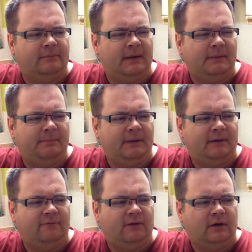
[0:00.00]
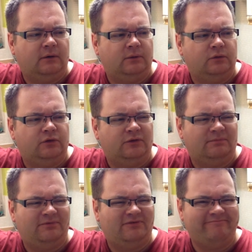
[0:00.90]
Maybe a bit of Fuggles
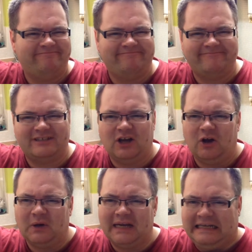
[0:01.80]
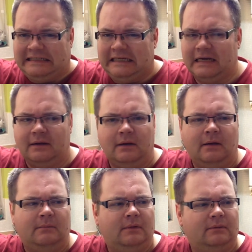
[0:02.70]
Target in there,
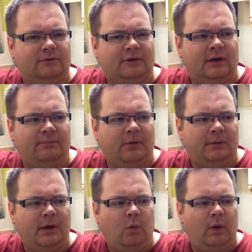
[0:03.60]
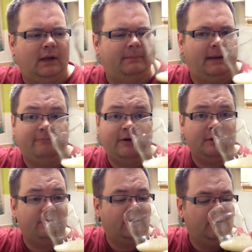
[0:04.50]
but probably Willamette.
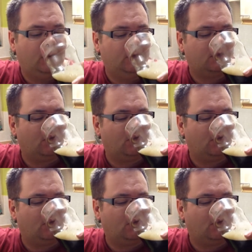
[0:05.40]
Very, very nice.